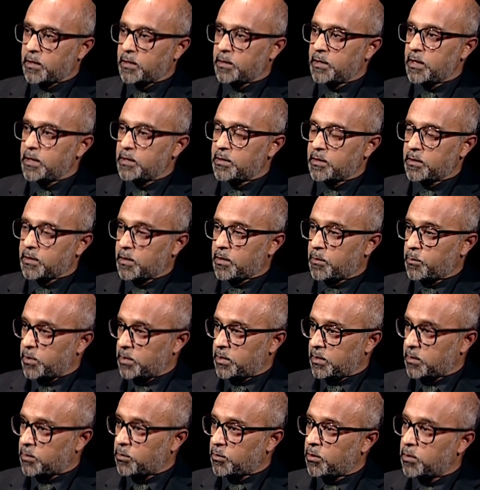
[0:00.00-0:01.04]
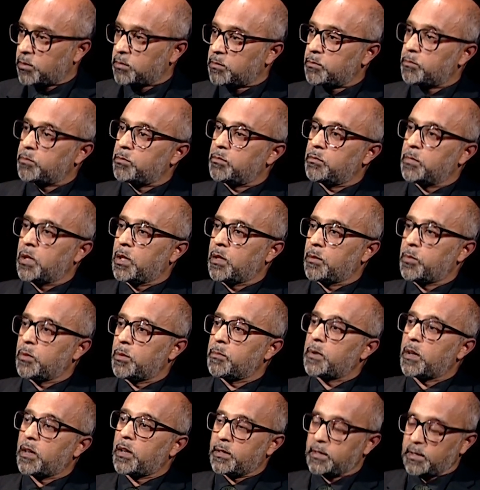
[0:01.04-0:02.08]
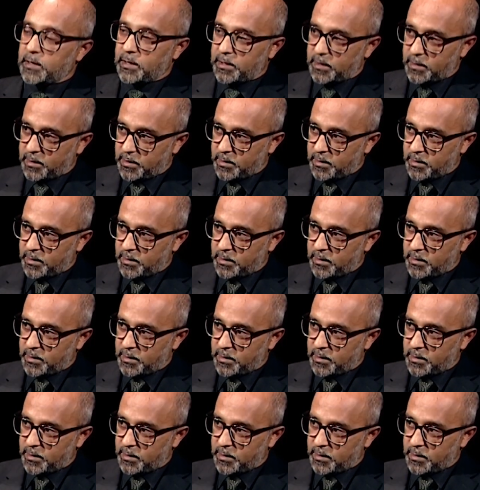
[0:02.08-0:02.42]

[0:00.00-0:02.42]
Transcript: Canadian company called uh, Bombardier.